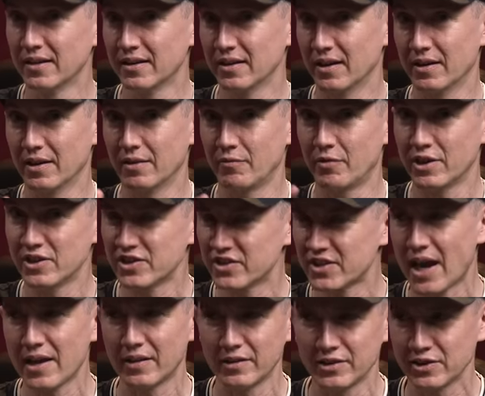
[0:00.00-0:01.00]
uh, very
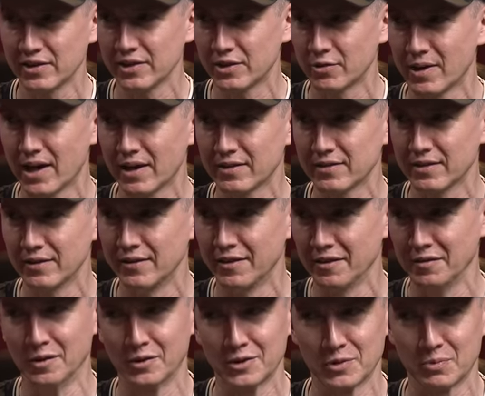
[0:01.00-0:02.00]
stylishly directed,
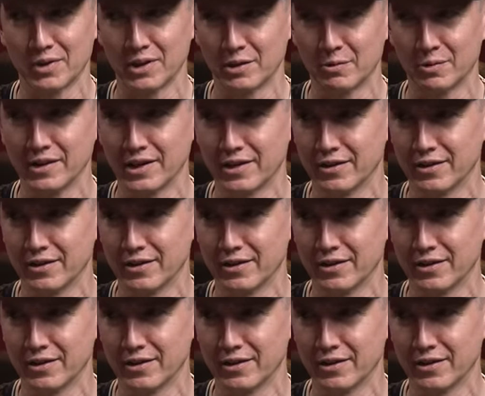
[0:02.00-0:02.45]
and it looks really, really